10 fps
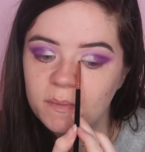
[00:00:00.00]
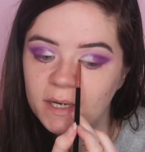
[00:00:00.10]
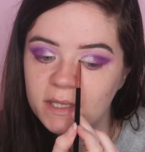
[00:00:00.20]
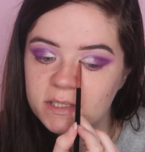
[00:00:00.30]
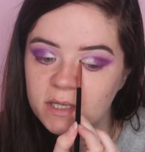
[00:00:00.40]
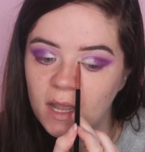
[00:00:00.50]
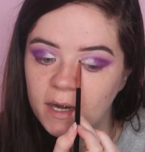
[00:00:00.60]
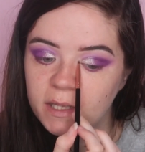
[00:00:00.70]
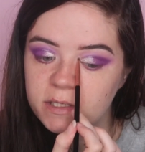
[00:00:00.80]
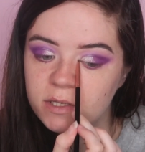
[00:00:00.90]
I mean, it's
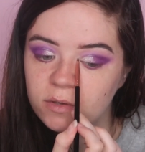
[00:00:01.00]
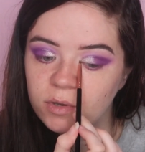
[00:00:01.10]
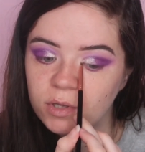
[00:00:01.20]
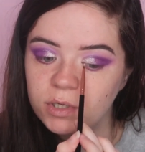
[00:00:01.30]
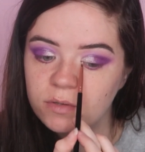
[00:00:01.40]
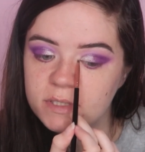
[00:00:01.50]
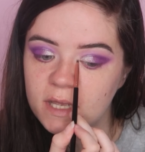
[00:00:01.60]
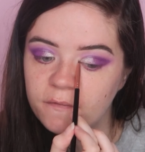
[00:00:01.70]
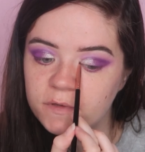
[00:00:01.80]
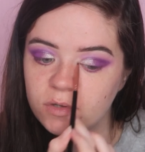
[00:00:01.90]
tiny, so you could use
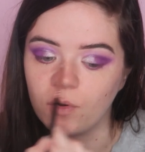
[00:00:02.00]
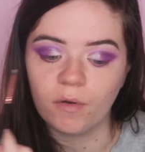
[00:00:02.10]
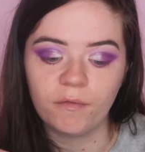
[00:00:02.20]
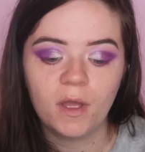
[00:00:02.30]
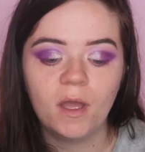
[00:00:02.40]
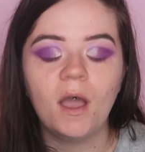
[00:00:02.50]
it for sort of